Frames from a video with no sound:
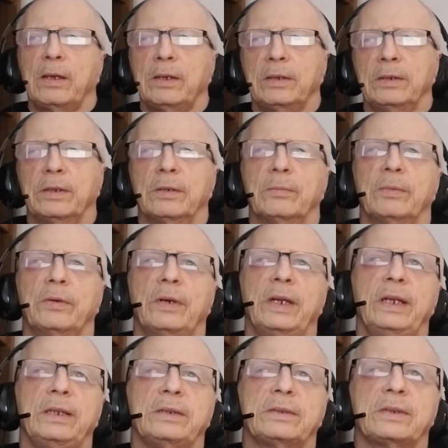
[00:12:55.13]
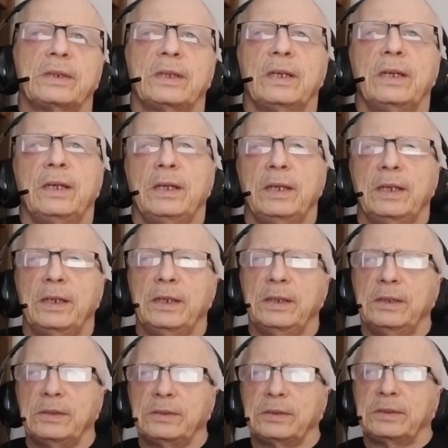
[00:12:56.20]
Number 8
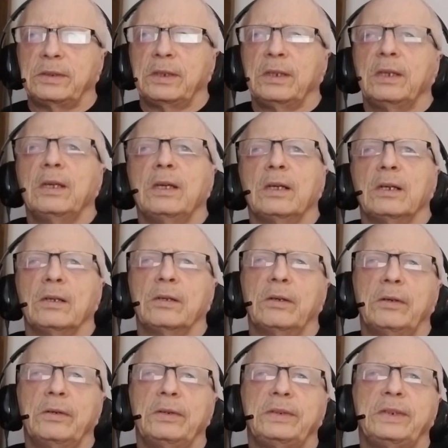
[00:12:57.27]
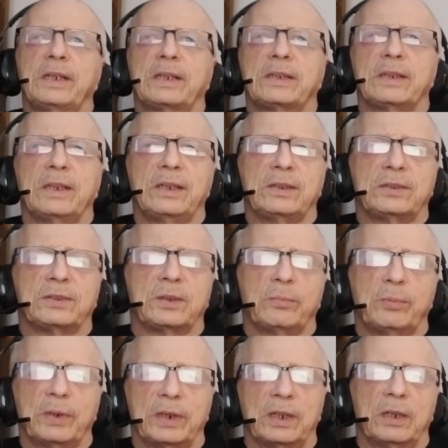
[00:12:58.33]
is learn techniques to
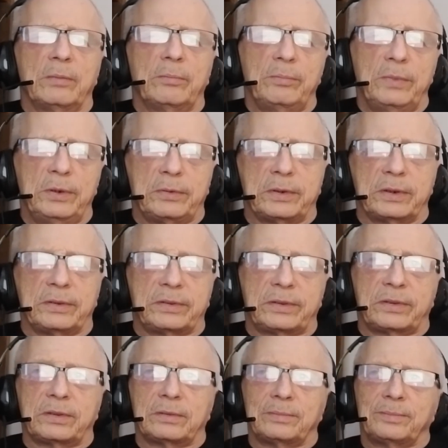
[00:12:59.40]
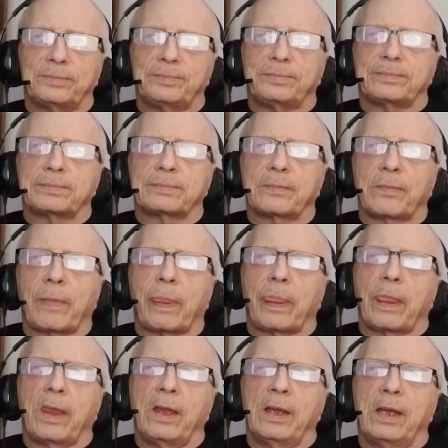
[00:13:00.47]
bring up mucus.
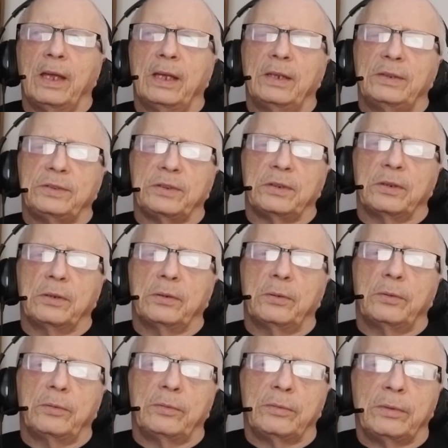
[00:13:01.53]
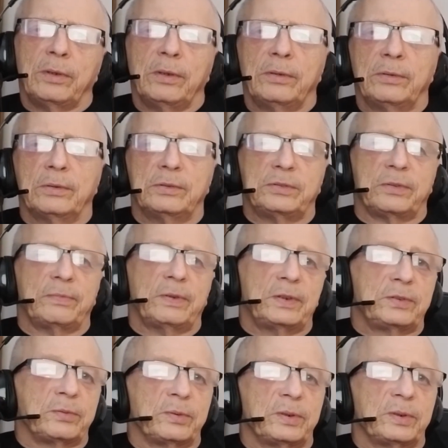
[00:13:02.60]
As you know, those of us with